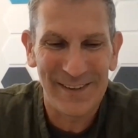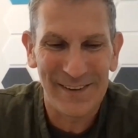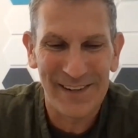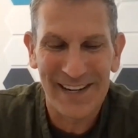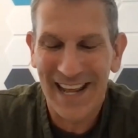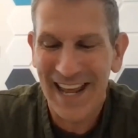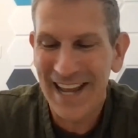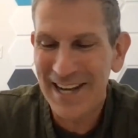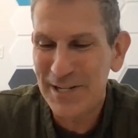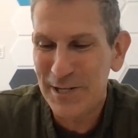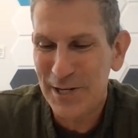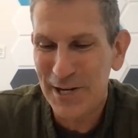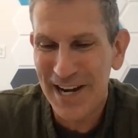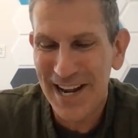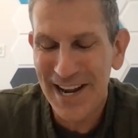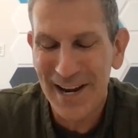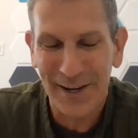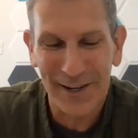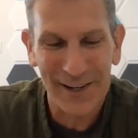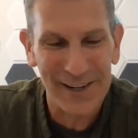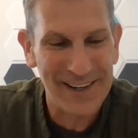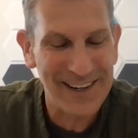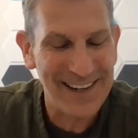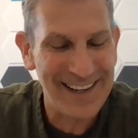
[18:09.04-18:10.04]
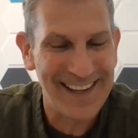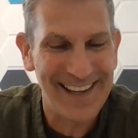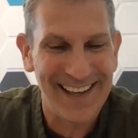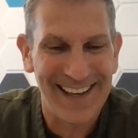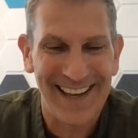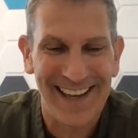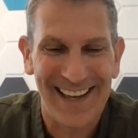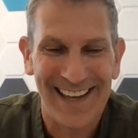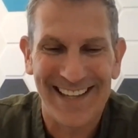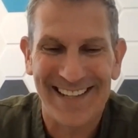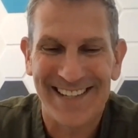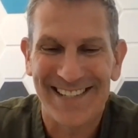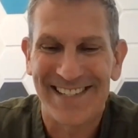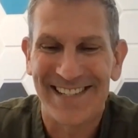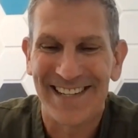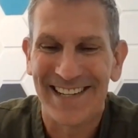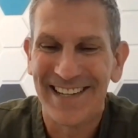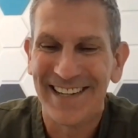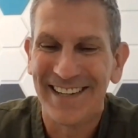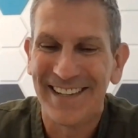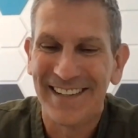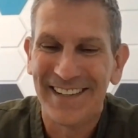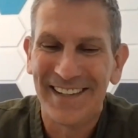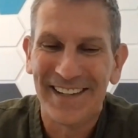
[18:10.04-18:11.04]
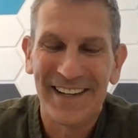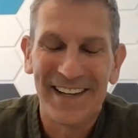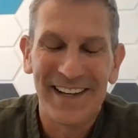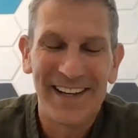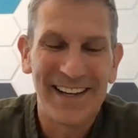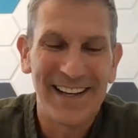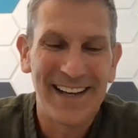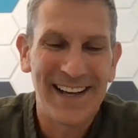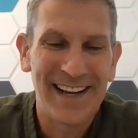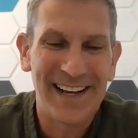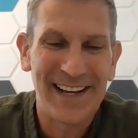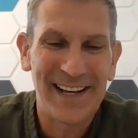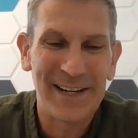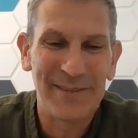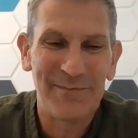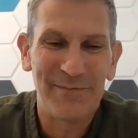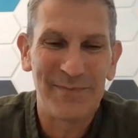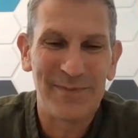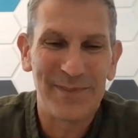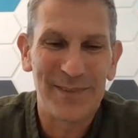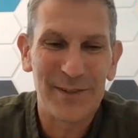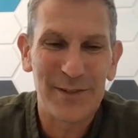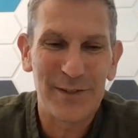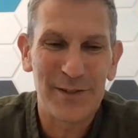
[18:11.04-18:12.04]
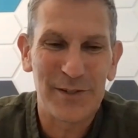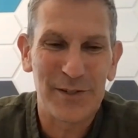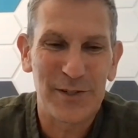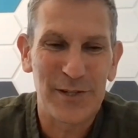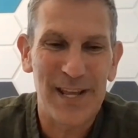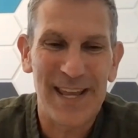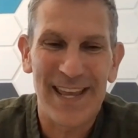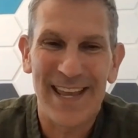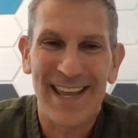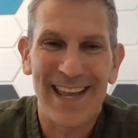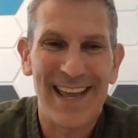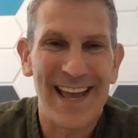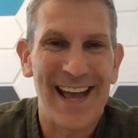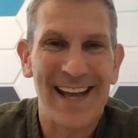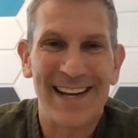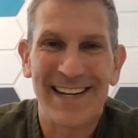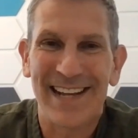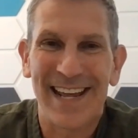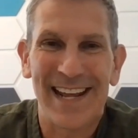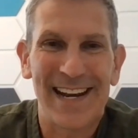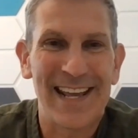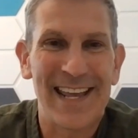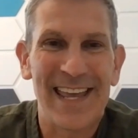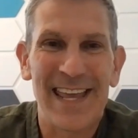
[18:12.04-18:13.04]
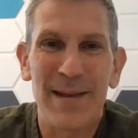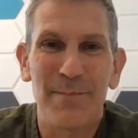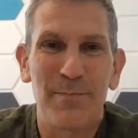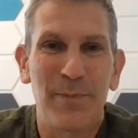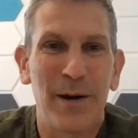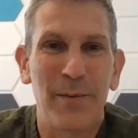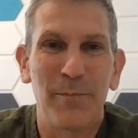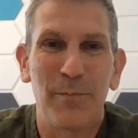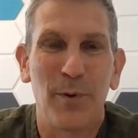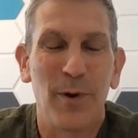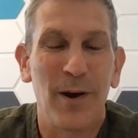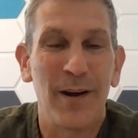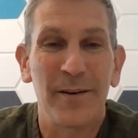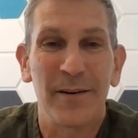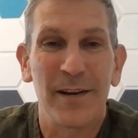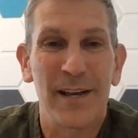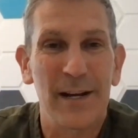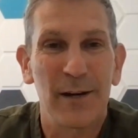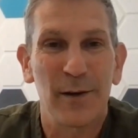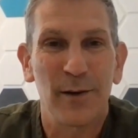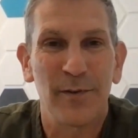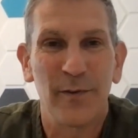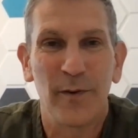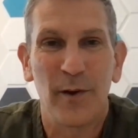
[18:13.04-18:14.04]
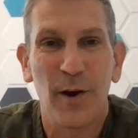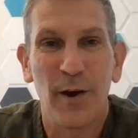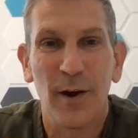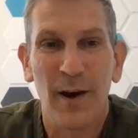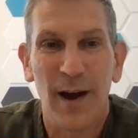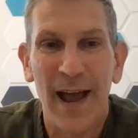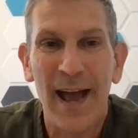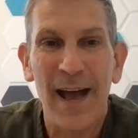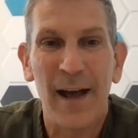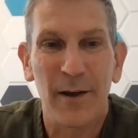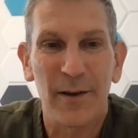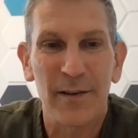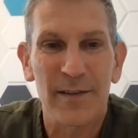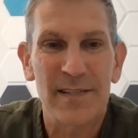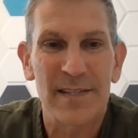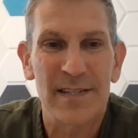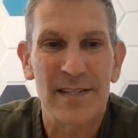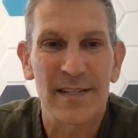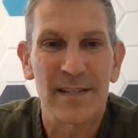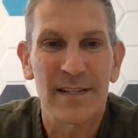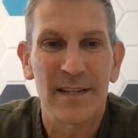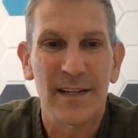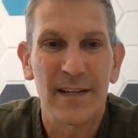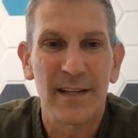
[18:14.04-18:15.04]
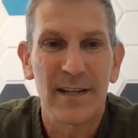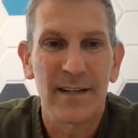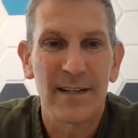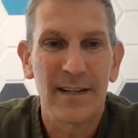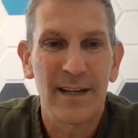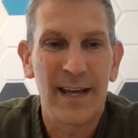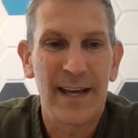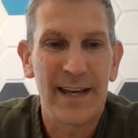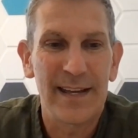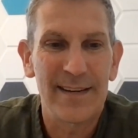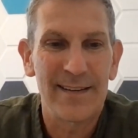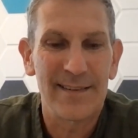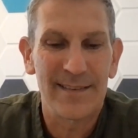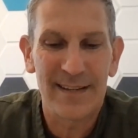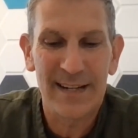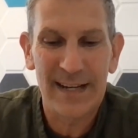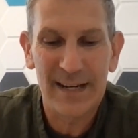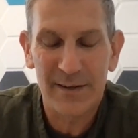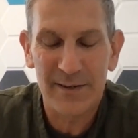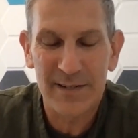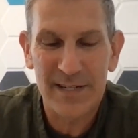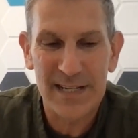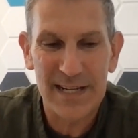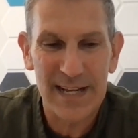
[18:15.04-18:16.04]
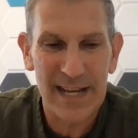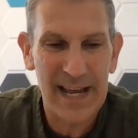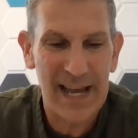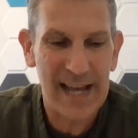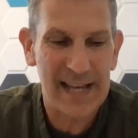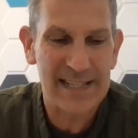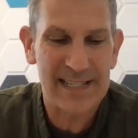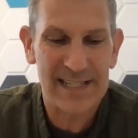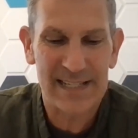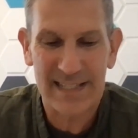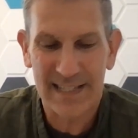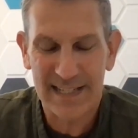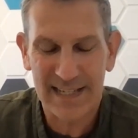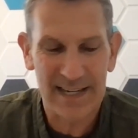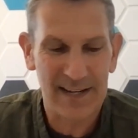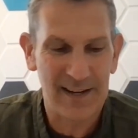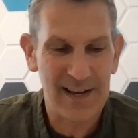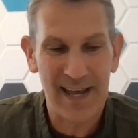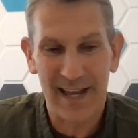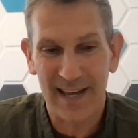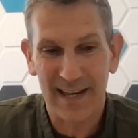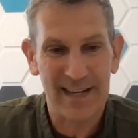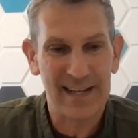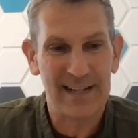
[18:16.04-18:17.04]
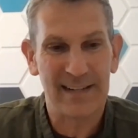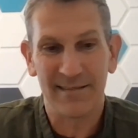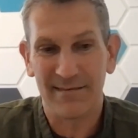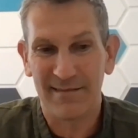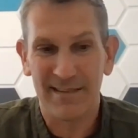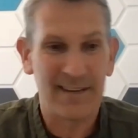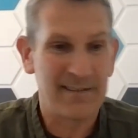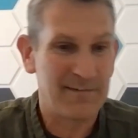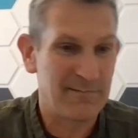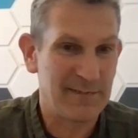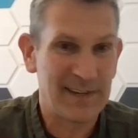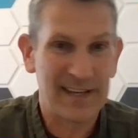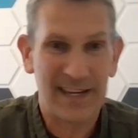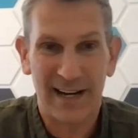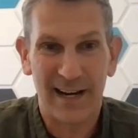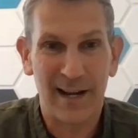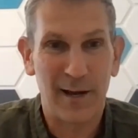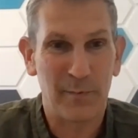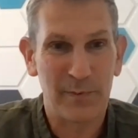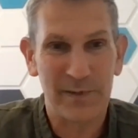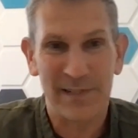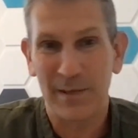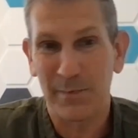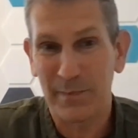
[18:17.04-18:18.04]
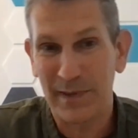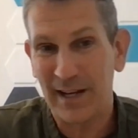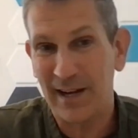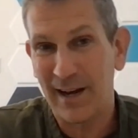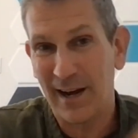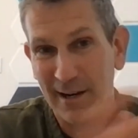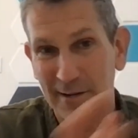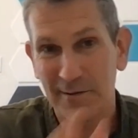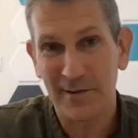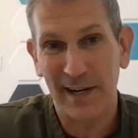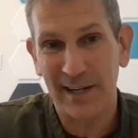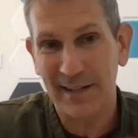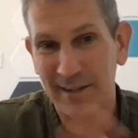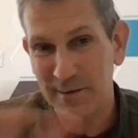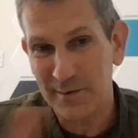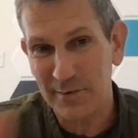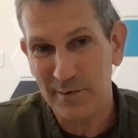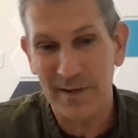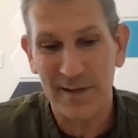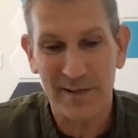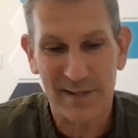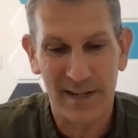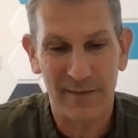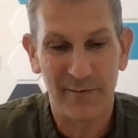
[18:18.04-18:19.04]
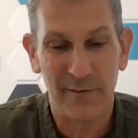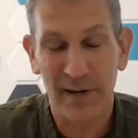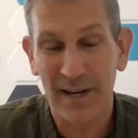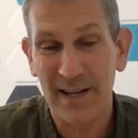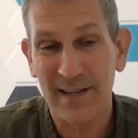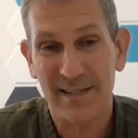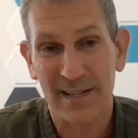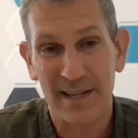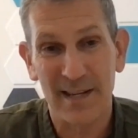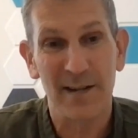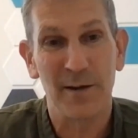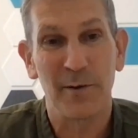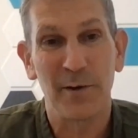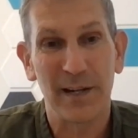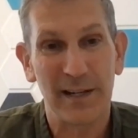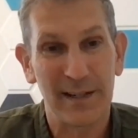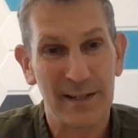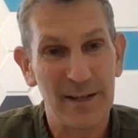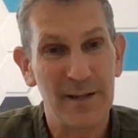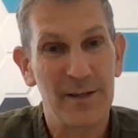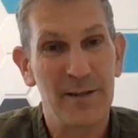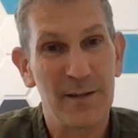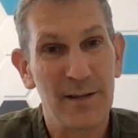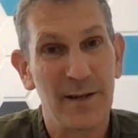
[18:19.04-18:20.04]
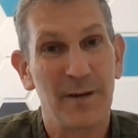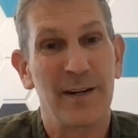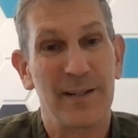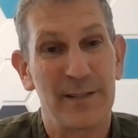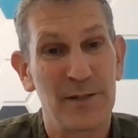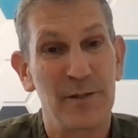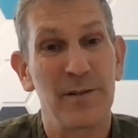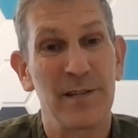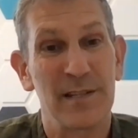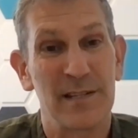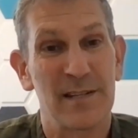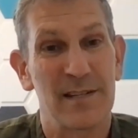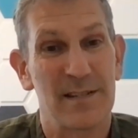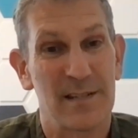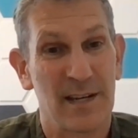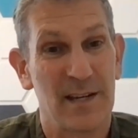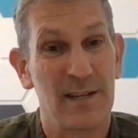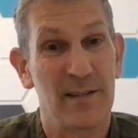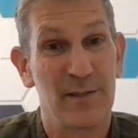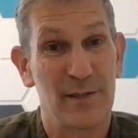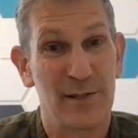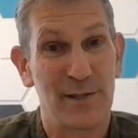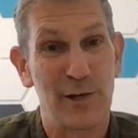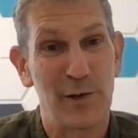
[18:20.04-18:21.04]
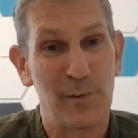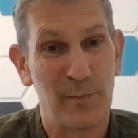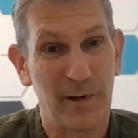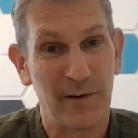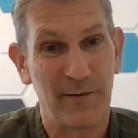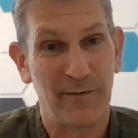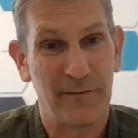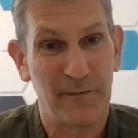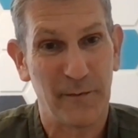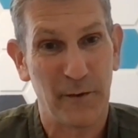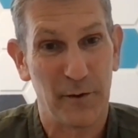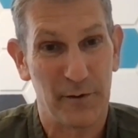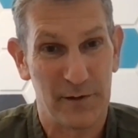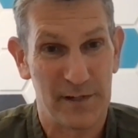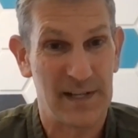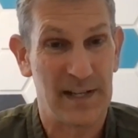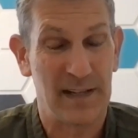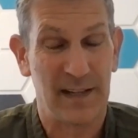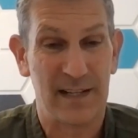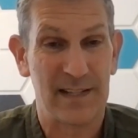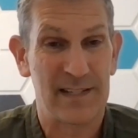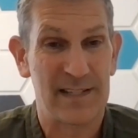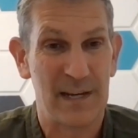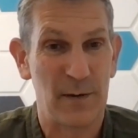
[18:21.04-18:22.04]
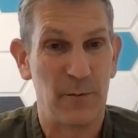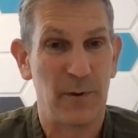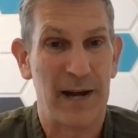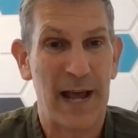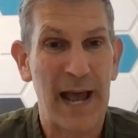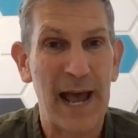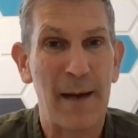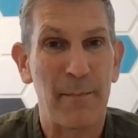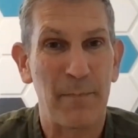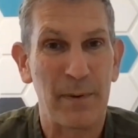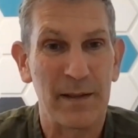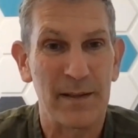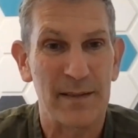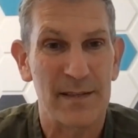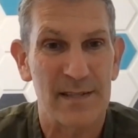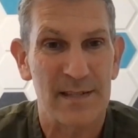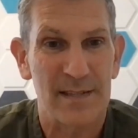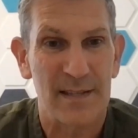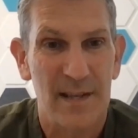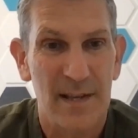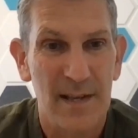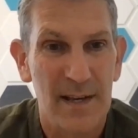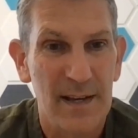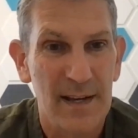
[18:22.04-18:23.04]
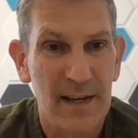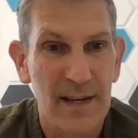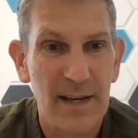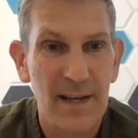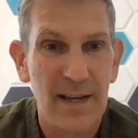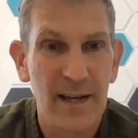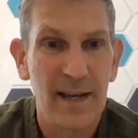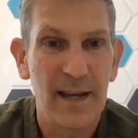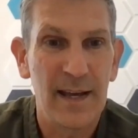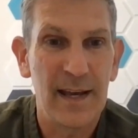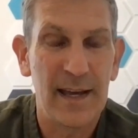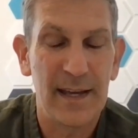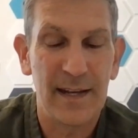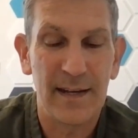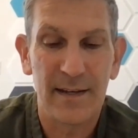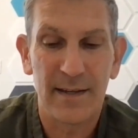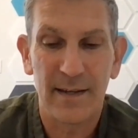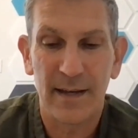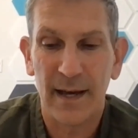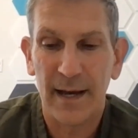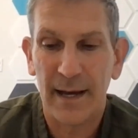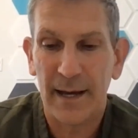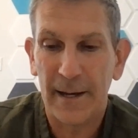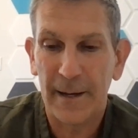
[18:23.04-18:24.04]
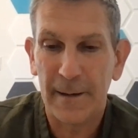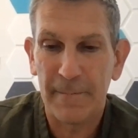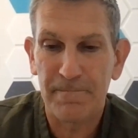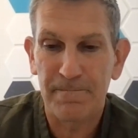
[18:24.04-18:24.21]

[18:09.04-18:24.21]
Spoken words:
an engineer, and she had to get a heat pump water heater for her house, and she asked, hey, can we get help with some of the contractors we're using? Veridian said, you know what, you go out, do this as a consumer first, and let's see what happens. And